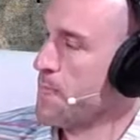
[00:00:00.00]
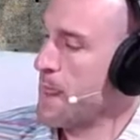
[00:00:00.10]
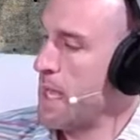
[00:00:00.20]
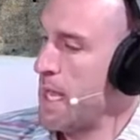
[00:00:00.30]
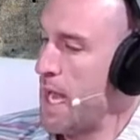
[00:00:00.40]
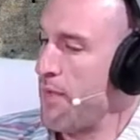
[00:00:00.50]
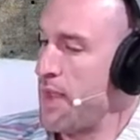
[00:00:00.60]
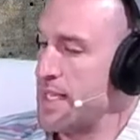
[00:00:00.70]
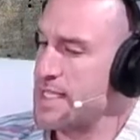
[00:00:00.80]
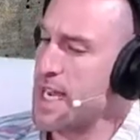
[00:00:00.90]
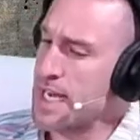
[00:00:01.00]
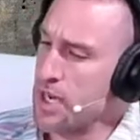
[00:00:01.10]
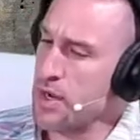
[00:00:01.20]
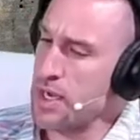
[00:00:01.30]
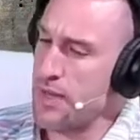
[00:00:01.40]
And then
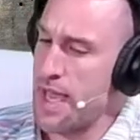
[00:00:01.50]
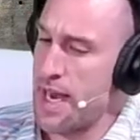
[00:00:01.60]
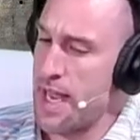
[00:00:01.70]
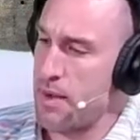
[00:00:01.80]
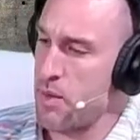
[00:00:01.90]
secondary to that, I